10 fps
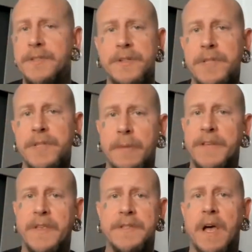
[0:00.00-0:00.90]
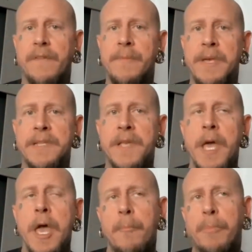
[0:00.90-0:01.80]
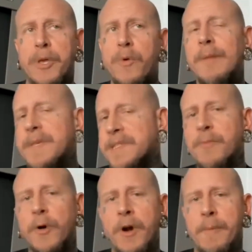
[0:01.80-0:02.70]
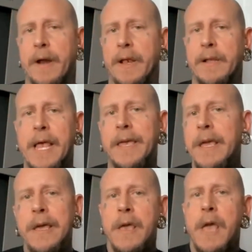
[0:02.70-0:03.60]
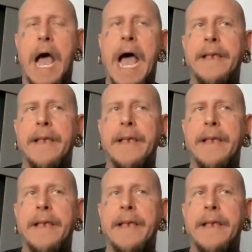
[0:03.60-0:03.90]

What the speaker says: I feel like there's no subject that's off limits, but you got to be smart about it.